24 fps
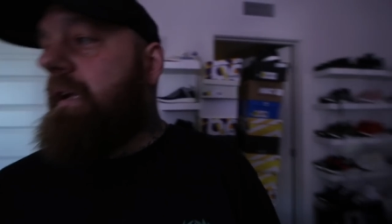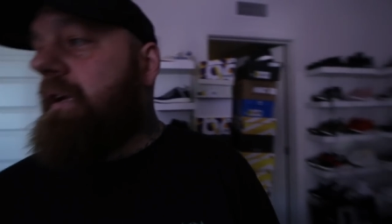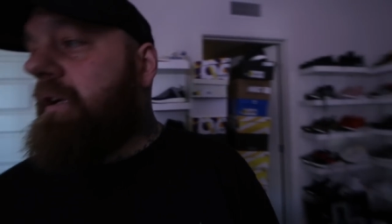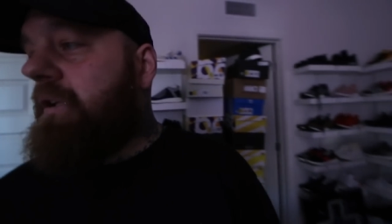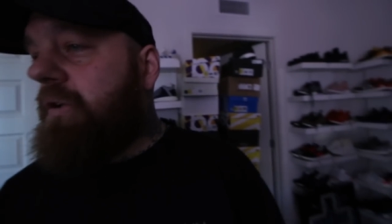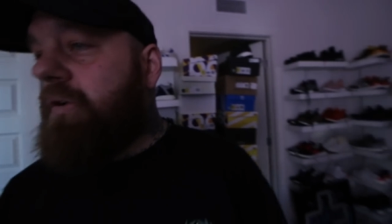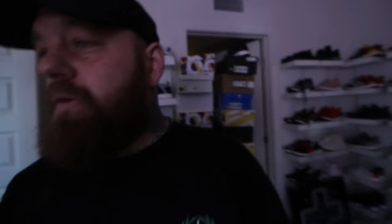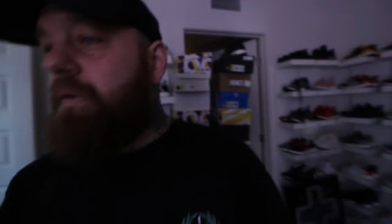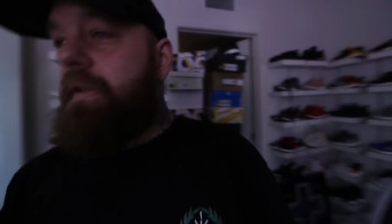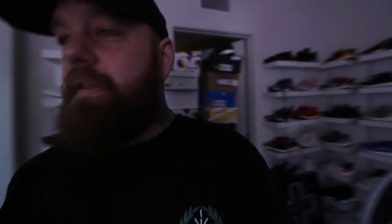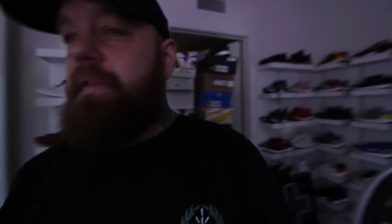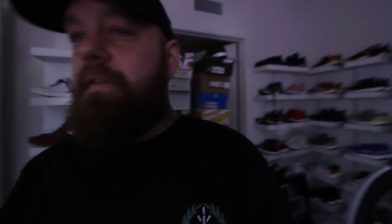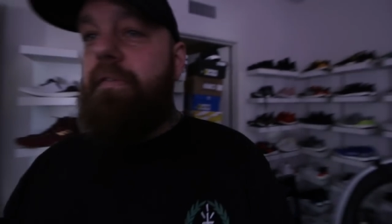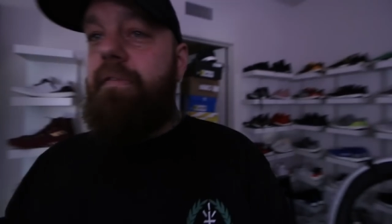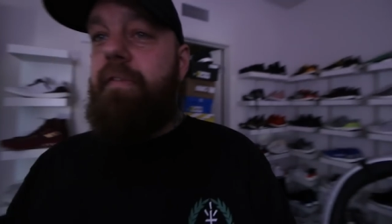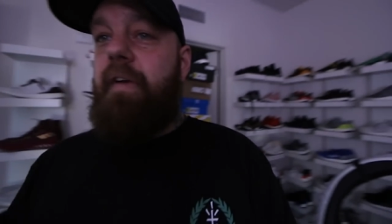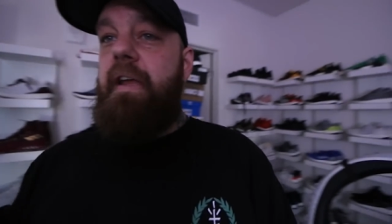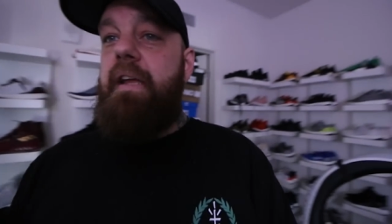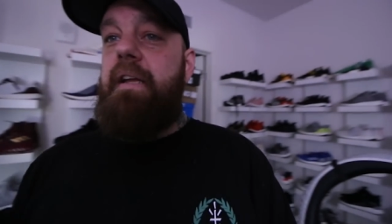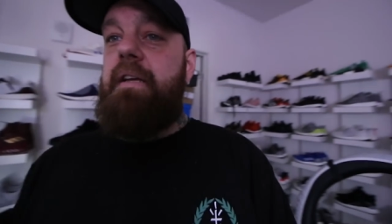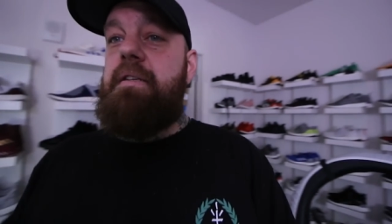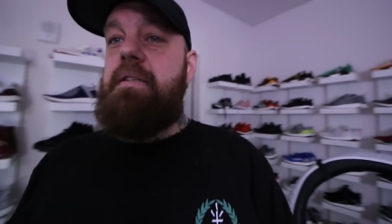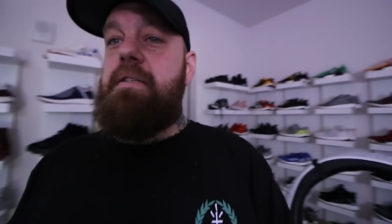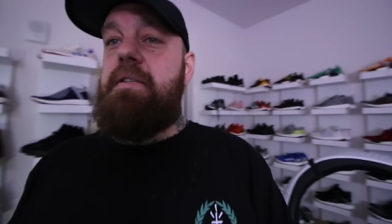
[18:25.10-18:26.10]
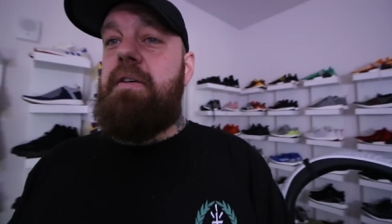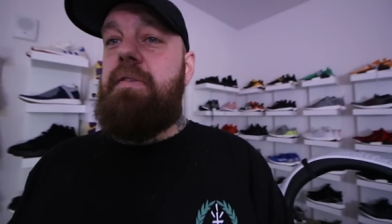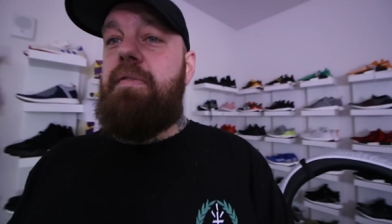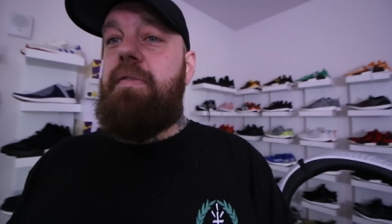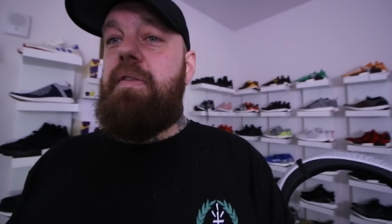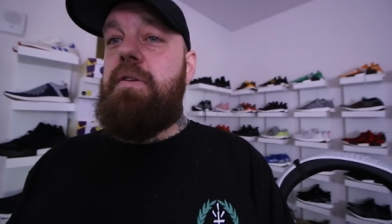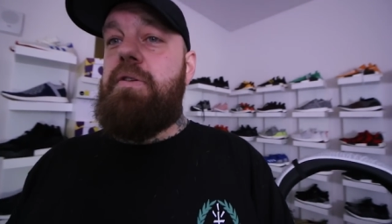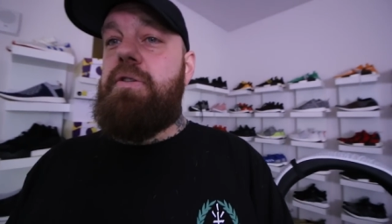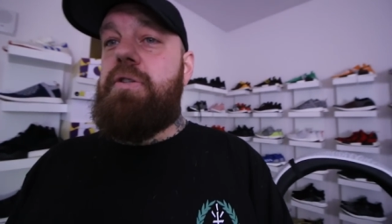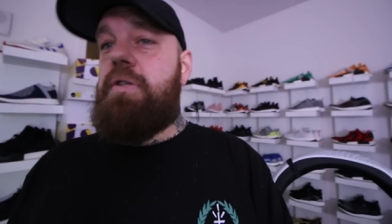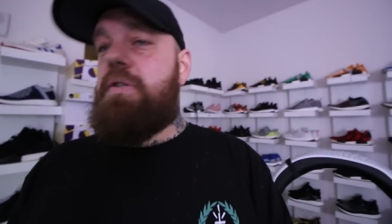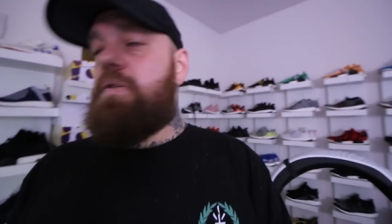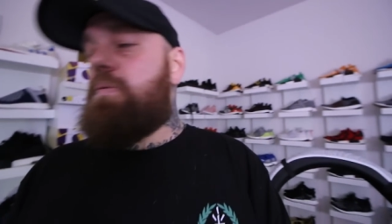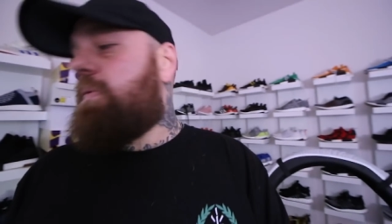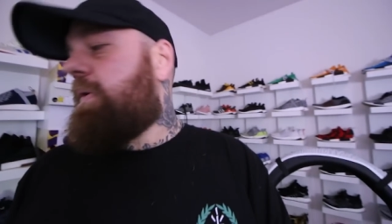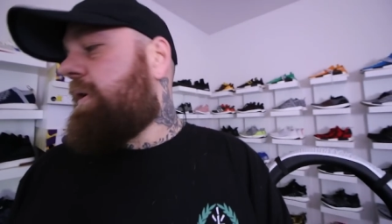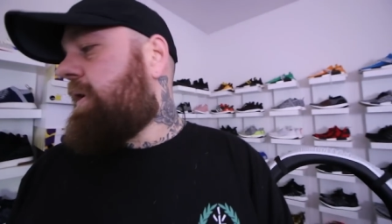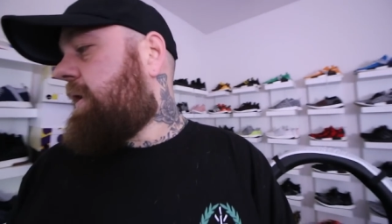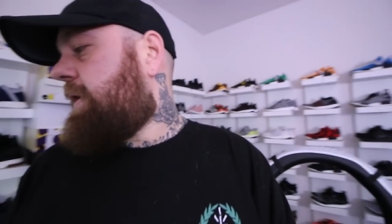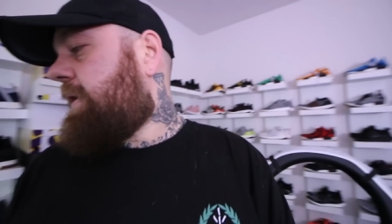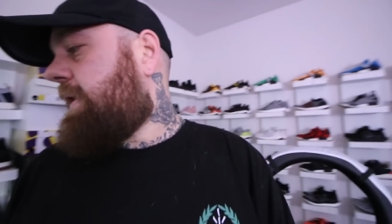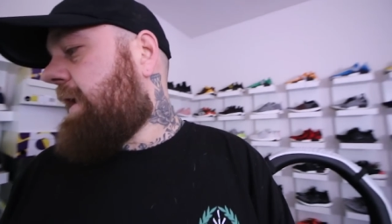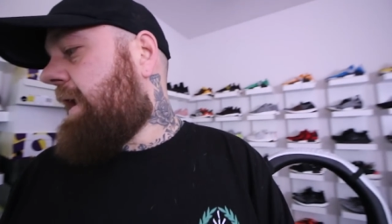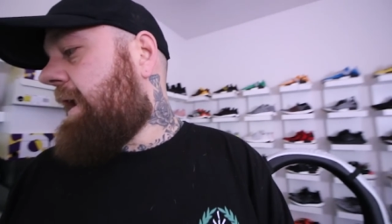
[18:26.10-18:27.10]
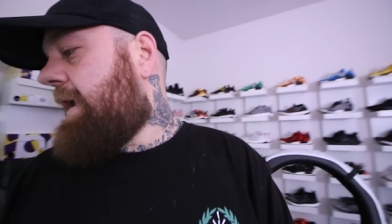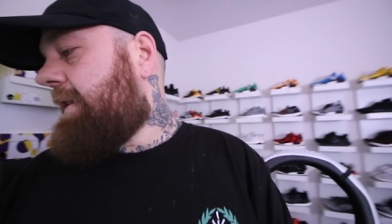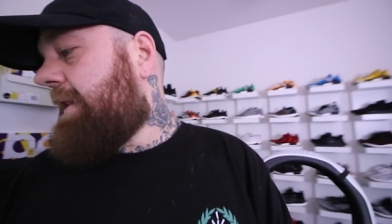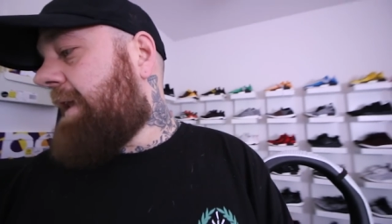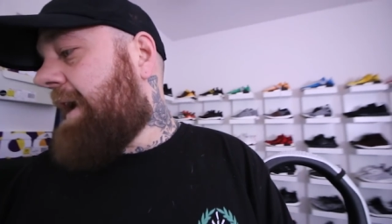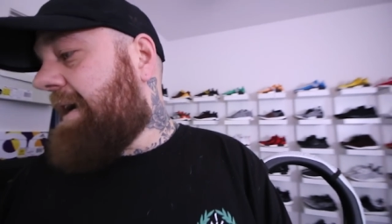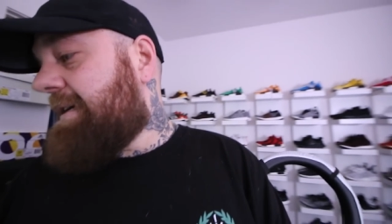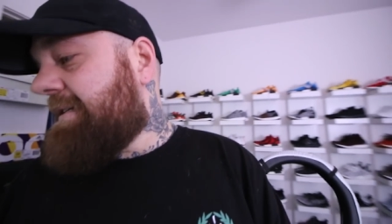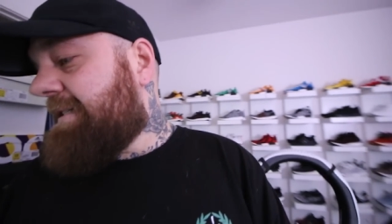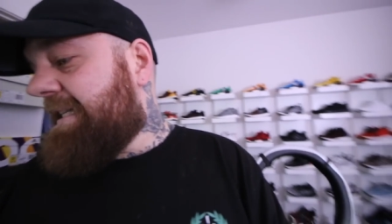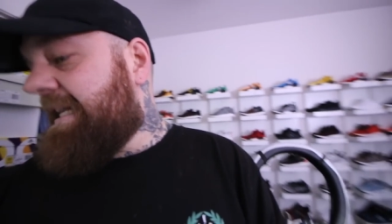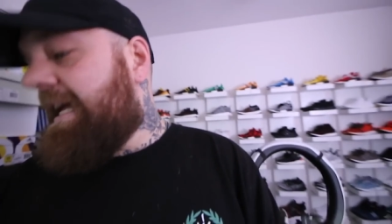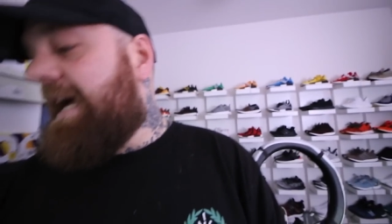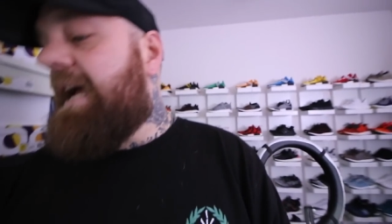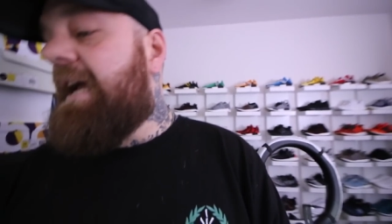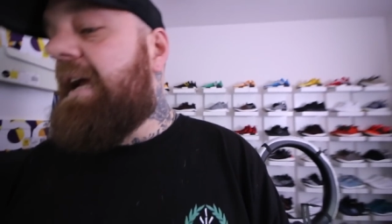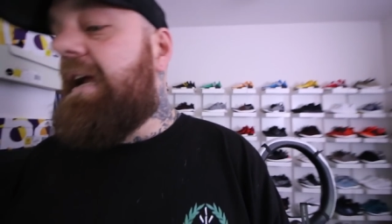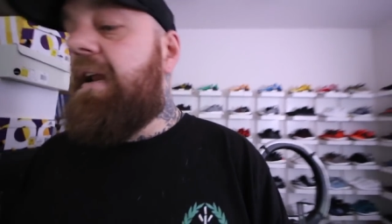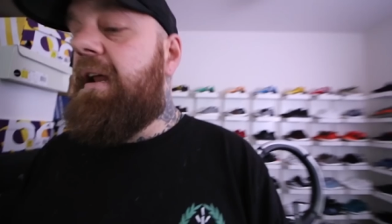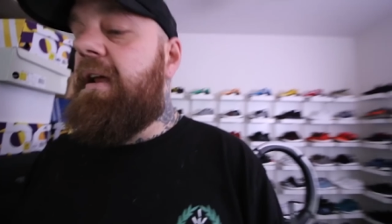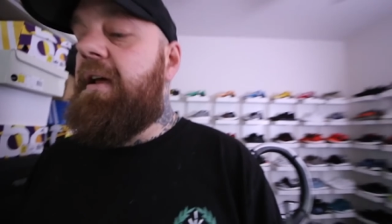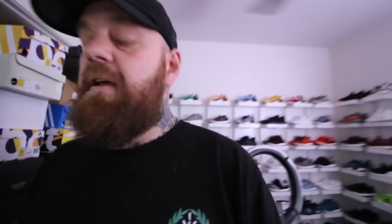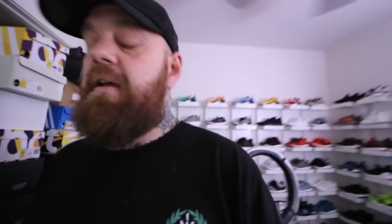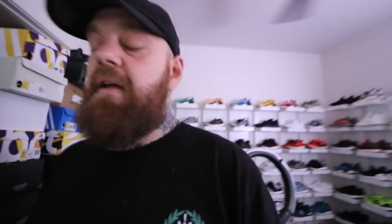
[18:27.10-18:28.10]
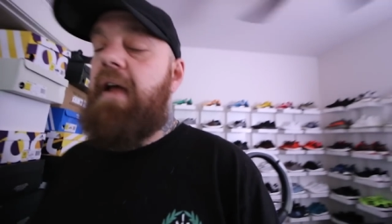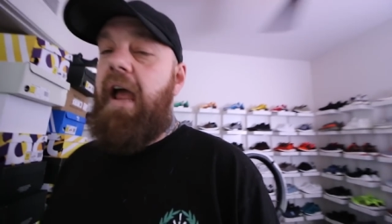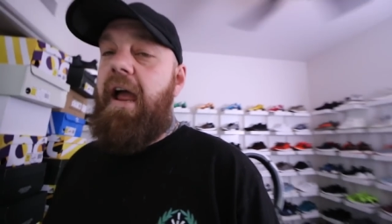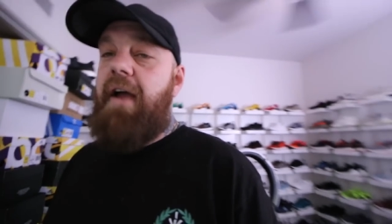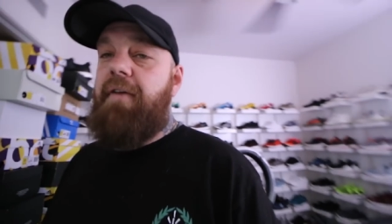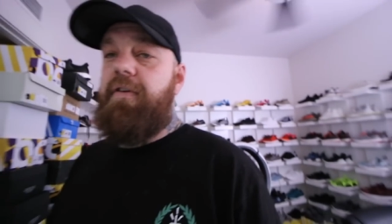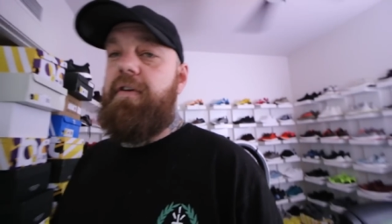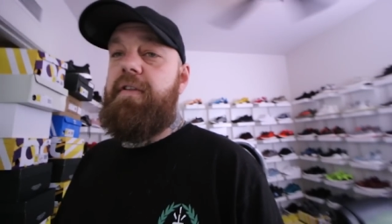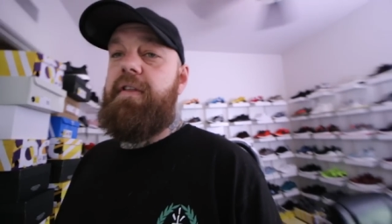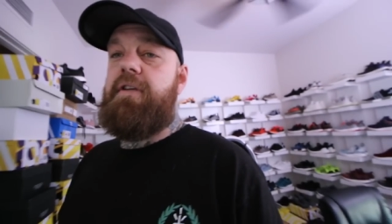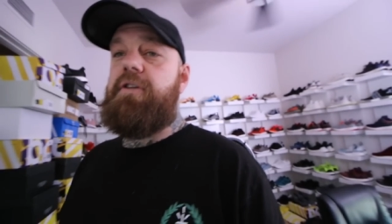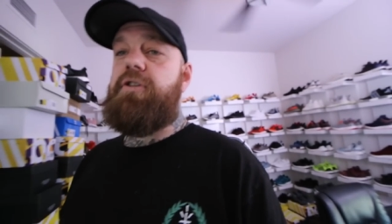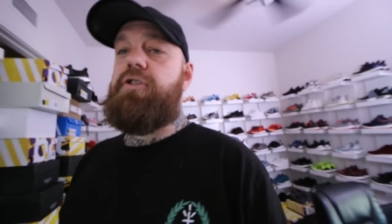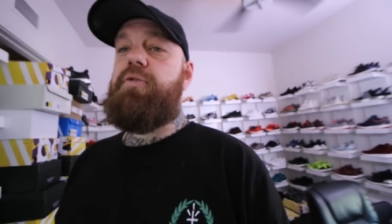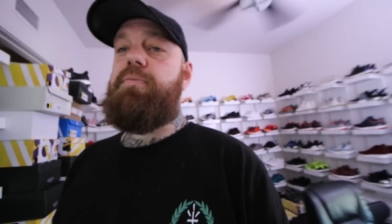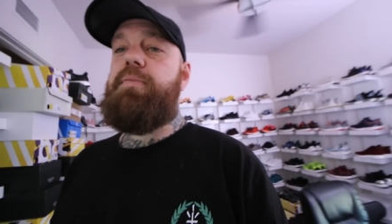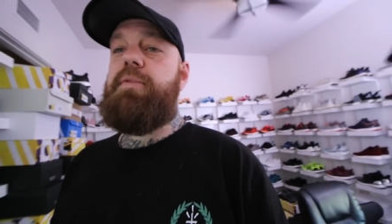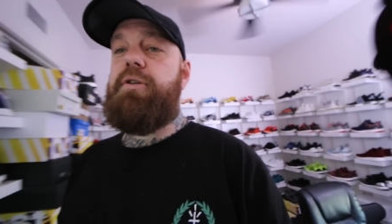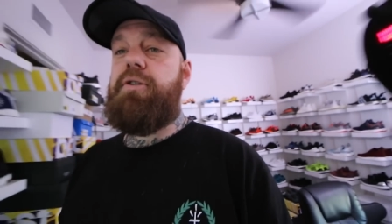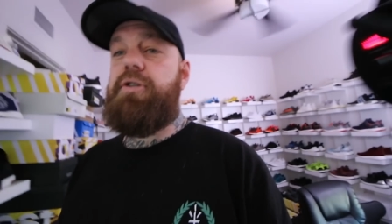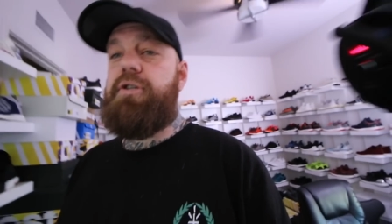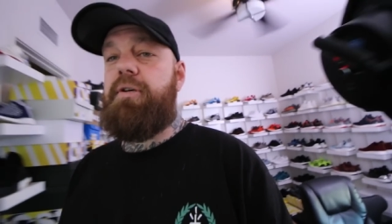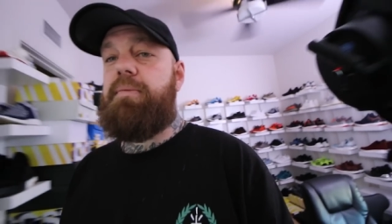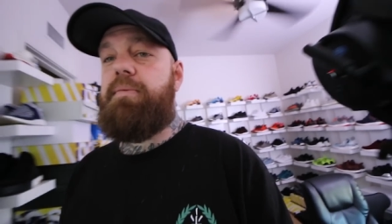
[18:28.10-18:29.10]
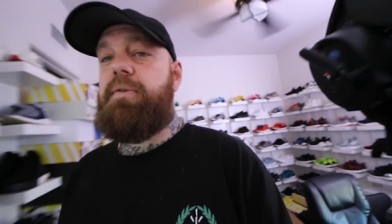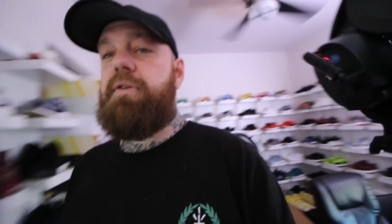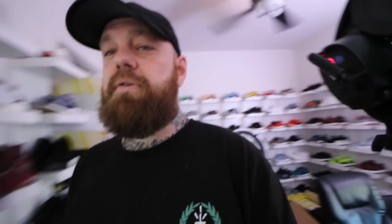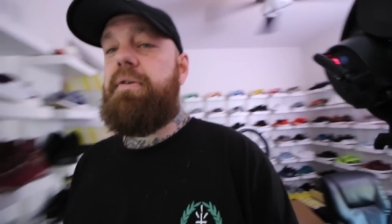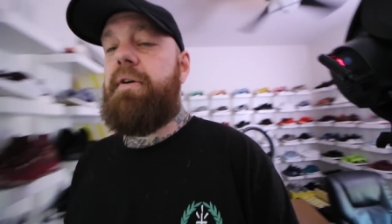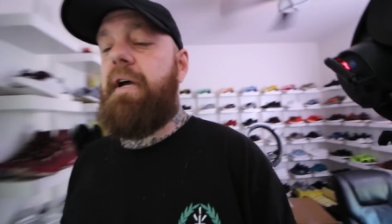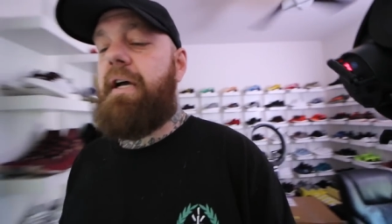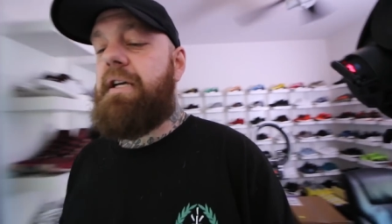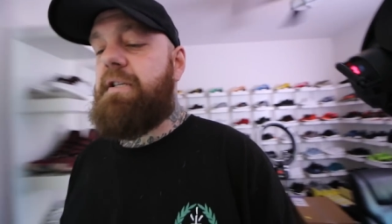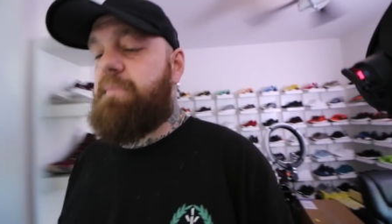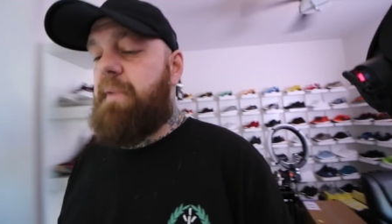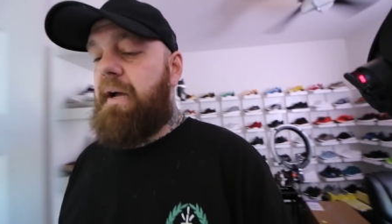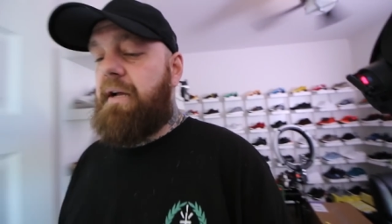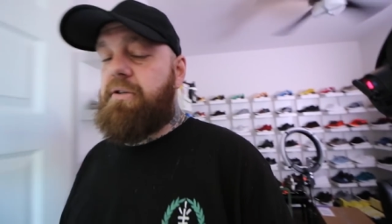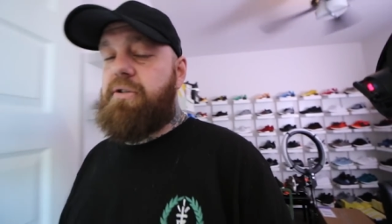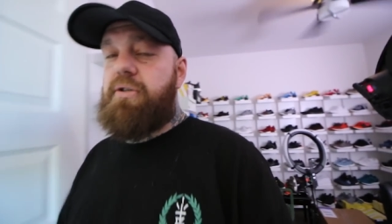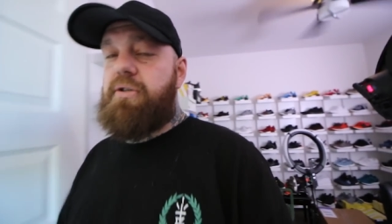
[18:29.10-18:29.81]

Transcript: including the Vegas stuff that just went online last night, everything should be shipped to you guys by